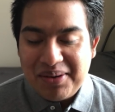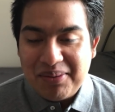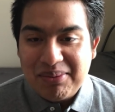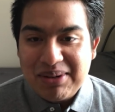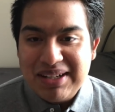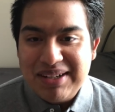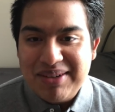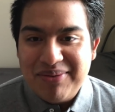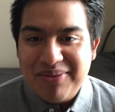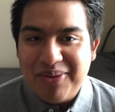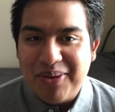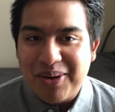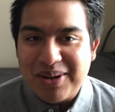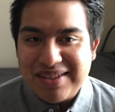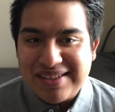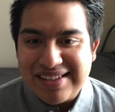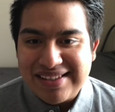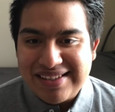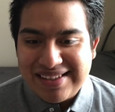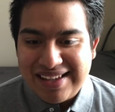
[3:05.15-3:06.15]

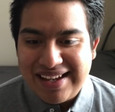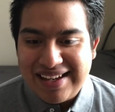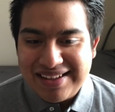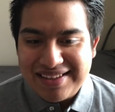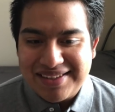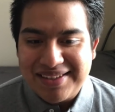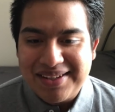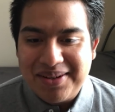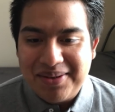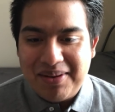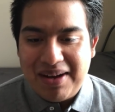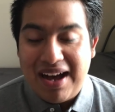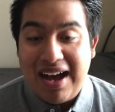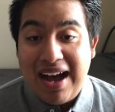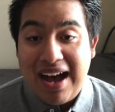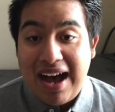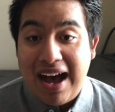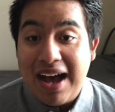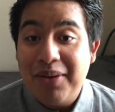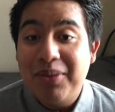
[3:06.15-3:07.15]
reinforces that. So
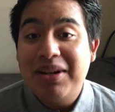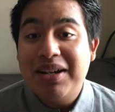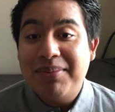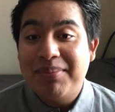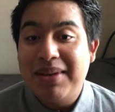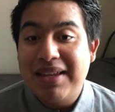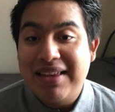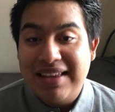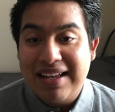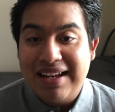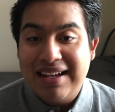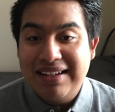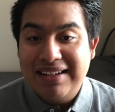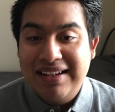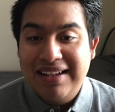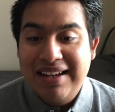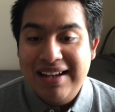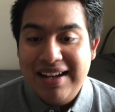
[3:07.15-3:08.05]
I want to be that